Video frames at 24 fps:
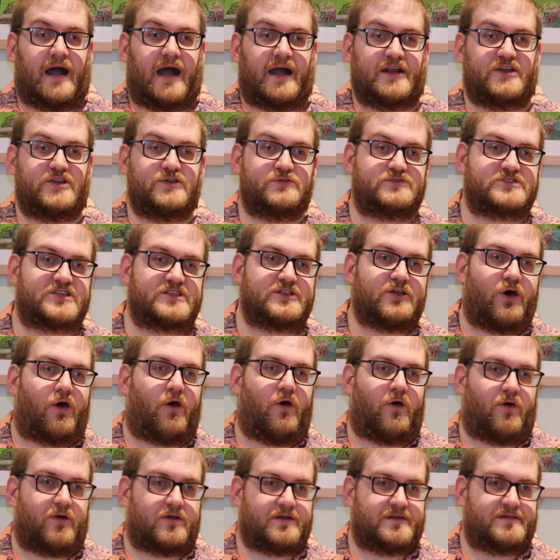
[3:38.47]
And using the
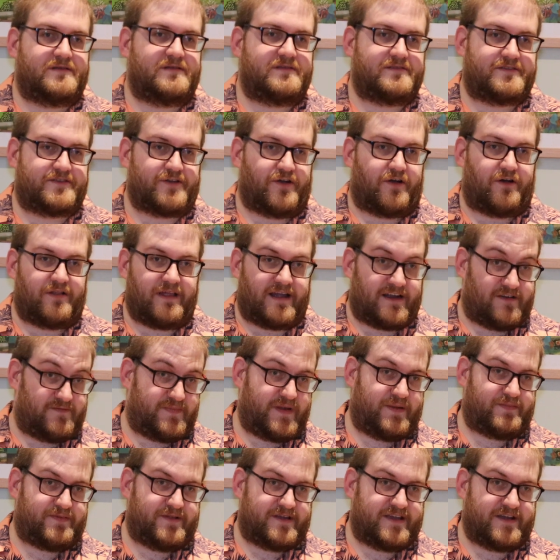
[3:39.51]
horn to alert
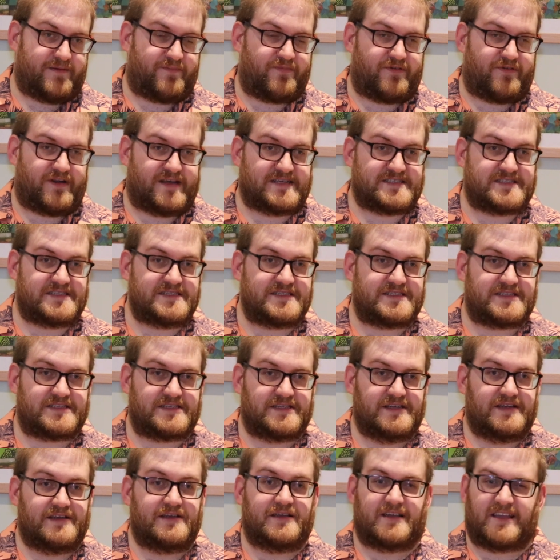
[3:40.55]
people of your
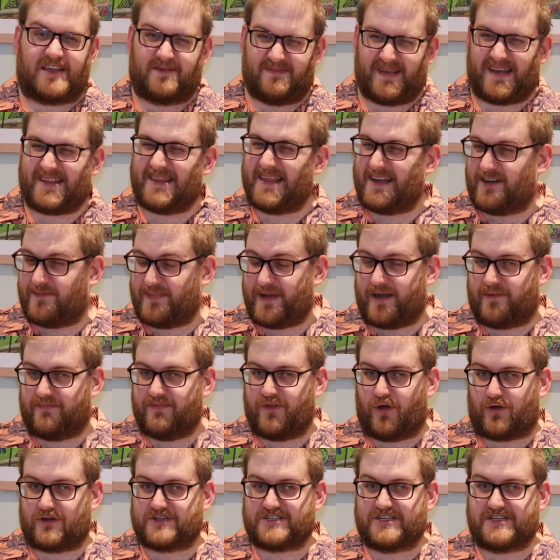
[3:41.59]
presence can be a little bit
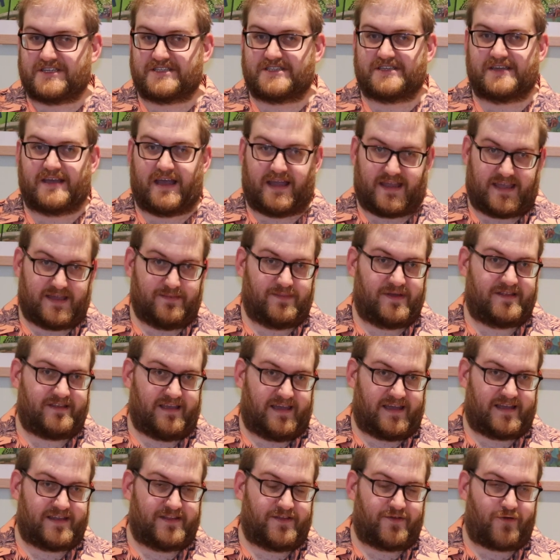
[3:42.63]
obnoxious and can be
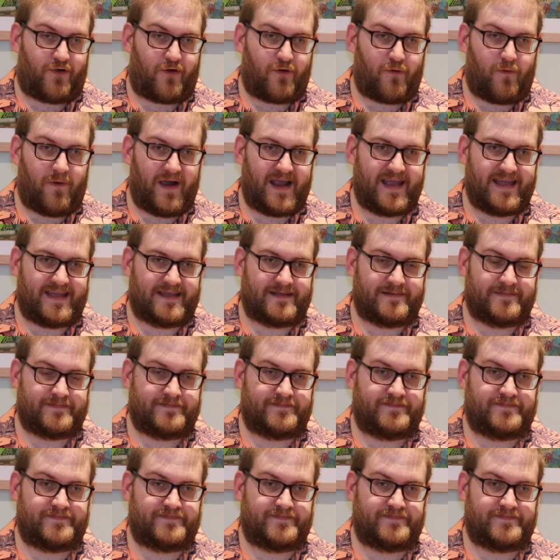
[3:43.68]
taken the wrong way.